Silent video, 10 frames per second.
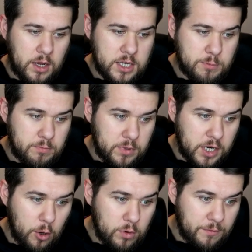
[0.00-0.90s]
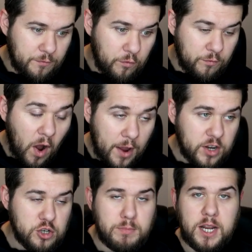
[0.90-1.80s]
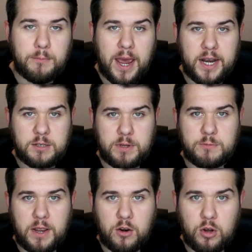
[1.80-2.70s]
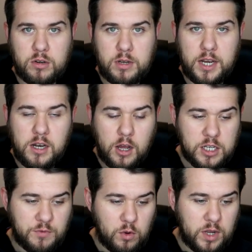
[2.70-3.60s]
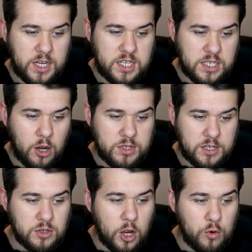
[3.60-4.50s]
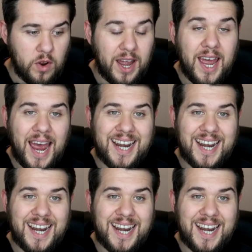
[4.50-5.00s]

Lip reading: as you know, £500 million has been spent on in the last few years since Jose took over,